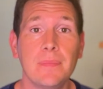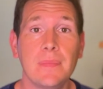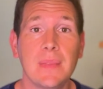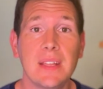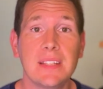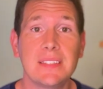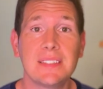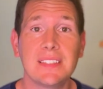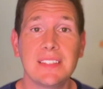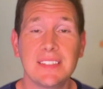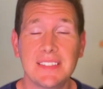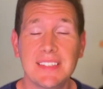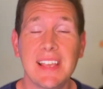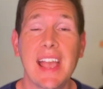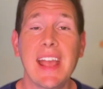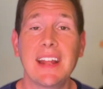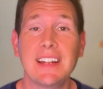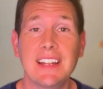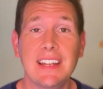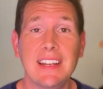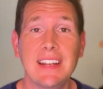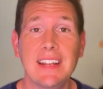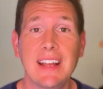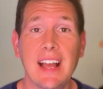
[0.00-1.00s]
It's
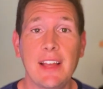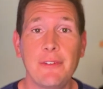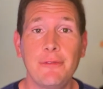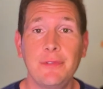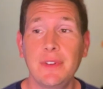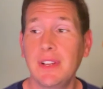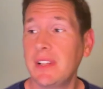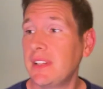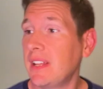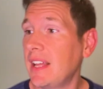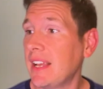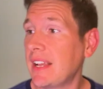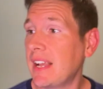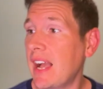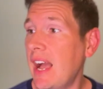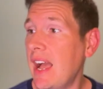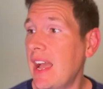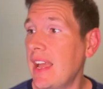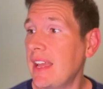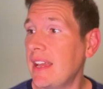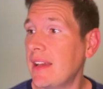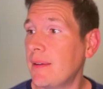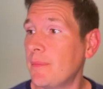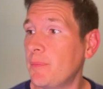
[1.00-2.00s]
insanity. I feel like
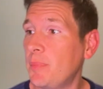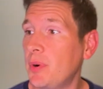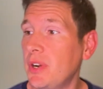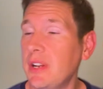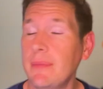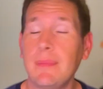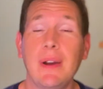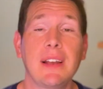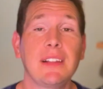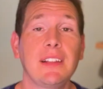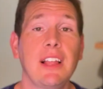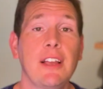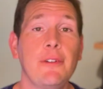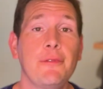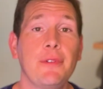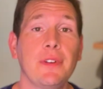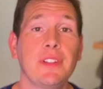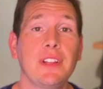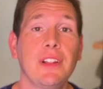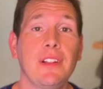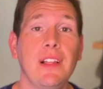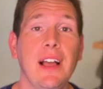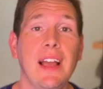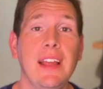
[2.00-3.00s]
I am putting my life
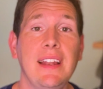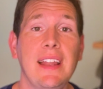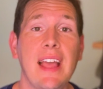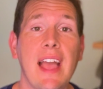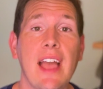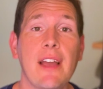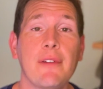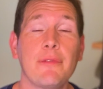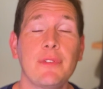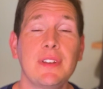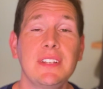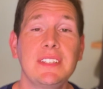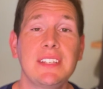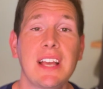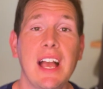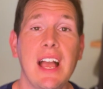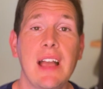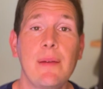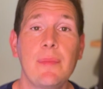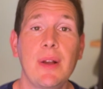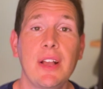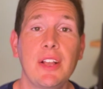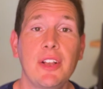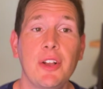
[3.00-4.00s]
on the line every
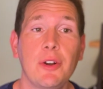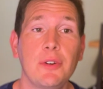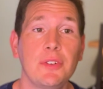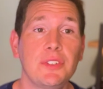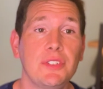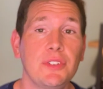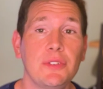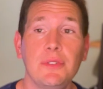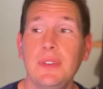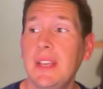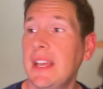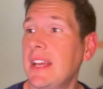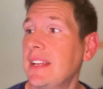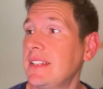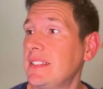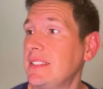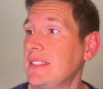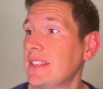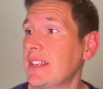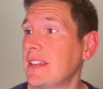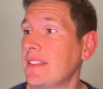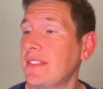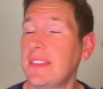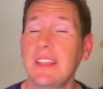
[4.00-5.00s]
time I go to get
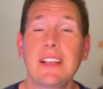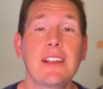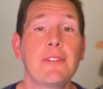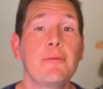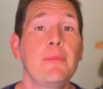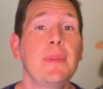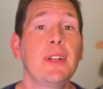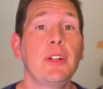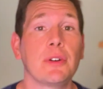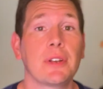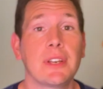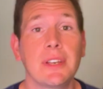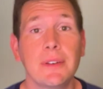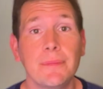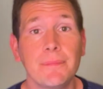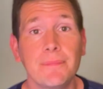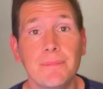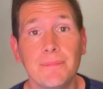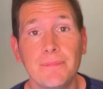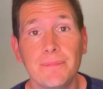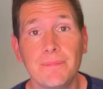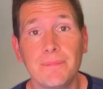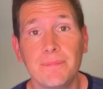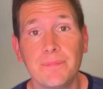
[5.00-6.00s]
a thing of milk
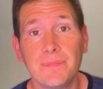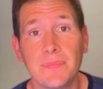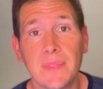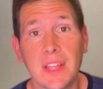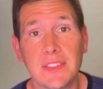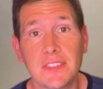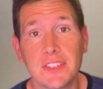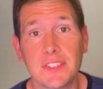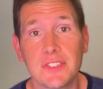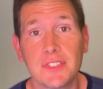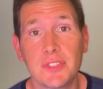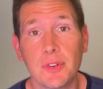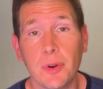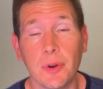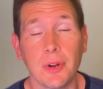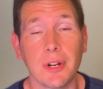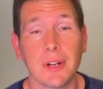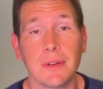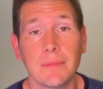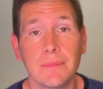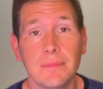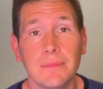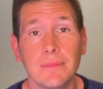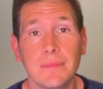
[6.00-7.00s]
at the
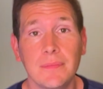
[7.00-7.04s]
store.